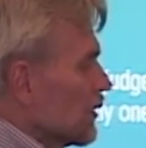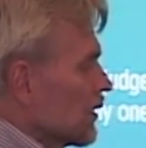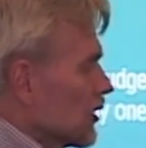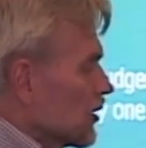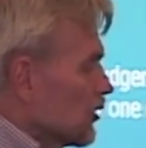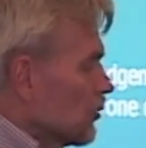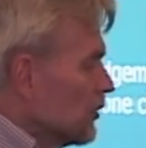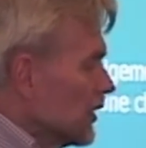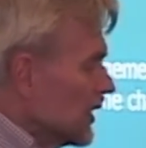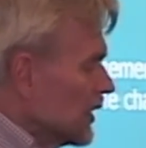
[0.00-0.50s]

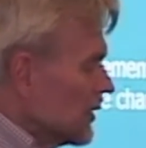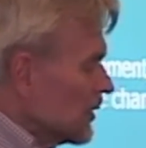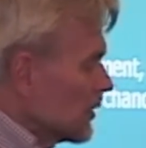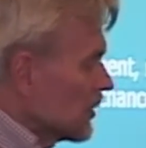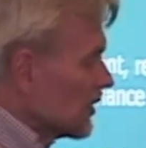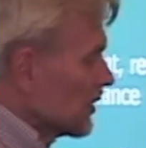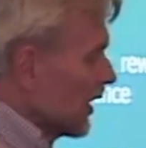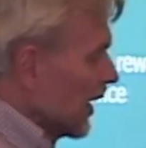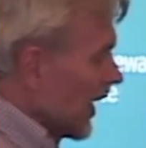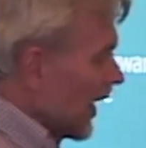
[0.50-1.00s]

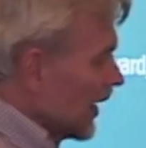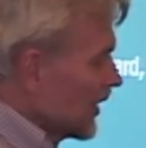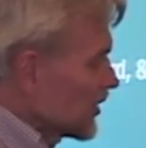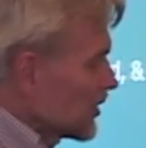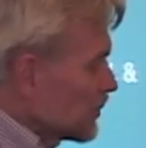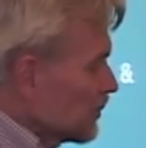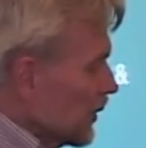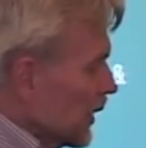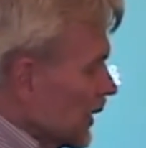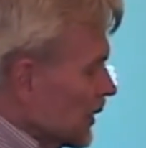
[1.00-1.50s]
creedal
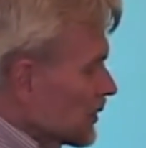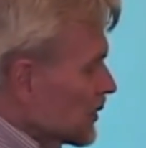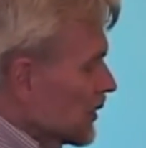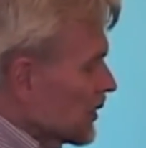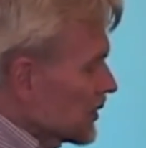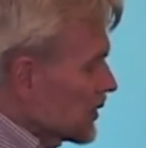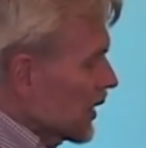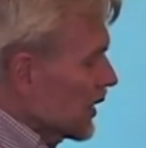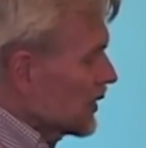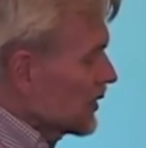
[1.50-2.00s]
aspect,
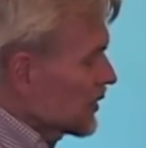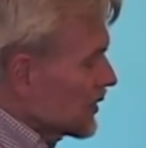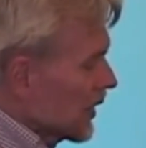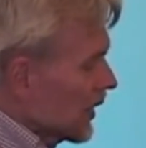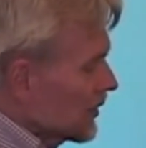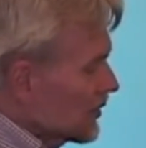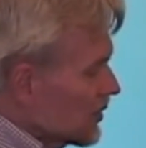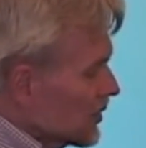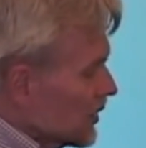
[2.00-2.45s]
as I said,